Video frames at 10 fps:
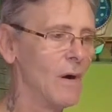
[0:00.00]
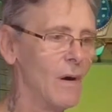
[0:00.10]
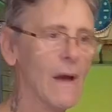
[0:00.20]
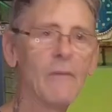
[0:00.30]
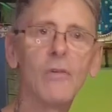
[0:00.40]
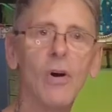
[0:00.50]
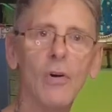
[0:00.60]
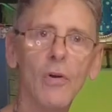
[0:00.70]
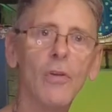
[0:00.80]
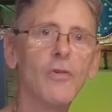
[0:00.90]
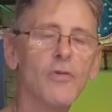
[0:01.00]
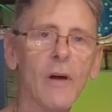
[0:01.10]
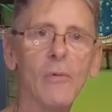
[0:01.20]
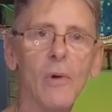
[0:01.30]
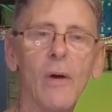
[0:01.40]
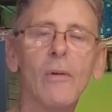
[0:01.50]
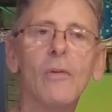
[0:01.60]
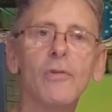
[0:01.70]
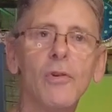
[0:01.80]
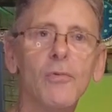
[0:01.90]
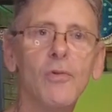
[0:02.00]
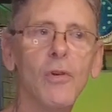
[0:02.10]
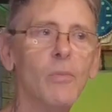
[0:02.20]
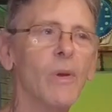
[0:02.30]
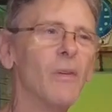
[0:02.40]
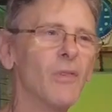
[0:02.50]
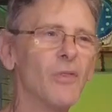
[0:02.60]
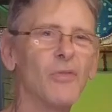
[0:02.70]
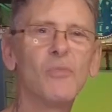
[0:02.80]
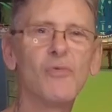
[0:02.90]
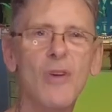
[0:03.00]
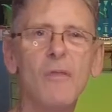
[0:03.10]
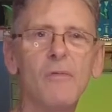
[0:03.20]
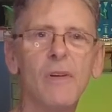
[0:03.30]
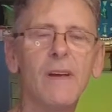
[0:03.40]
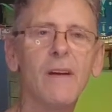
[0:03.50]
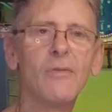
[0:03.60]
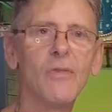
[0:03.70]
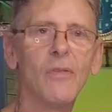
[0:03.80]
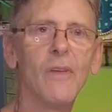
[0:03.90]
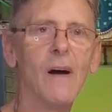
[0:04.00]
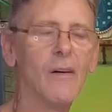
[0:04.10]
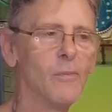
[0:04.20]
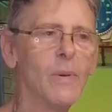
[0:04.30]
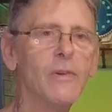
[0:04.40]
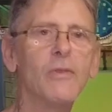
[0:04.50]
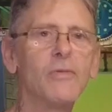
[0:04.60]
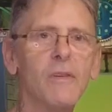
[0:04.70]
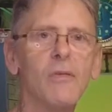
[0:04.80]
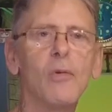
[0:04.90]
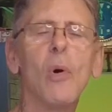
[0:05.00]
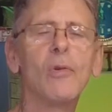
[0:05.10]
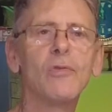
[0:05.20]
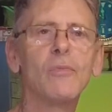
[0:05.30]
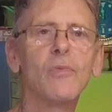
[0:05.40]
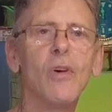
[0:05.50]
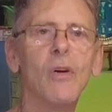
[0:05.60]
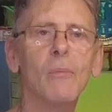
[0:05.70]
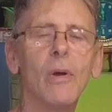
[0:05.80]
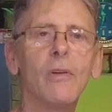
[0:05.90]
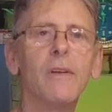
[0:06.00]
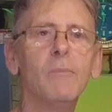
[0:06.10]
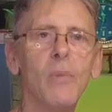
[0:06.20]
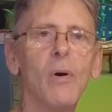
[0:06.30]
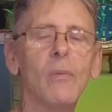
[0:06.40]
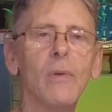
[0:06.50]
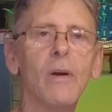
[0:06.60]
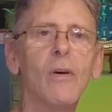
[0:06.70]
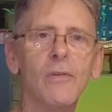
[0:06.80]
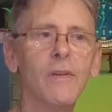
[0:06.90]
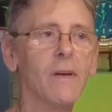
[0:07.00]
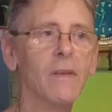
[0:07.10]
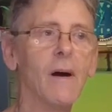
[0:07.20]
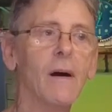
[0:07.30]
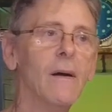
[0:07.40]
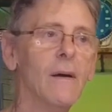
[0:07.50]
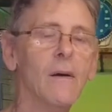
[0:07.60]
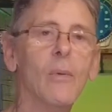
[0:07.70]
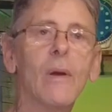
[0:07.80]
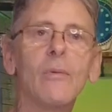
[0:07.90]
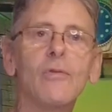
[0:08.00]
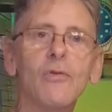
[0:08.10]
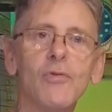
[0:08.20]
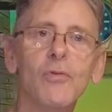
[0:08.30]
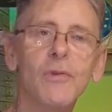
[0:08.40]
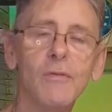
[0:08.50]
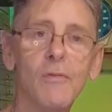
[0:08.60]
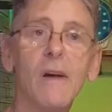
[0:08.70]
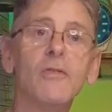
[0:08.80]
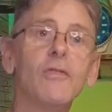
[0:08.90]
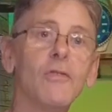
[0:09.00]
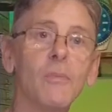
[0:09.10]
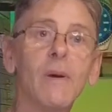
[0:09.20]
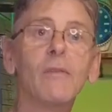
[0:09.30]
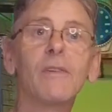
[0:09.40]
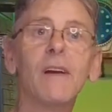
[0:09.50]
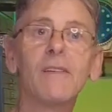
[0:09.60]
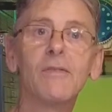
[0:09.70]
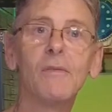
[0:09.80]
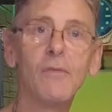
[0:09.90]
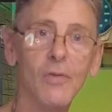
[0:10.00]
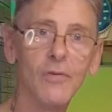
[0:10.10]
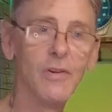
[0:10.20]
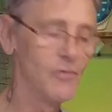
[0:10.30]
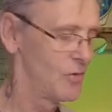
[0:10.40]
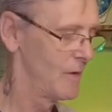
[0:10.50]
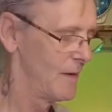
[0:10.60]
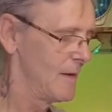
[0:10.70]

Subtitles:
I have got another channel going on YouTube and I've got some drone videos on that. I've been using it for quite some time, but I did buy it with the idea that when I was at shooting ranges I'd be able to get some footage.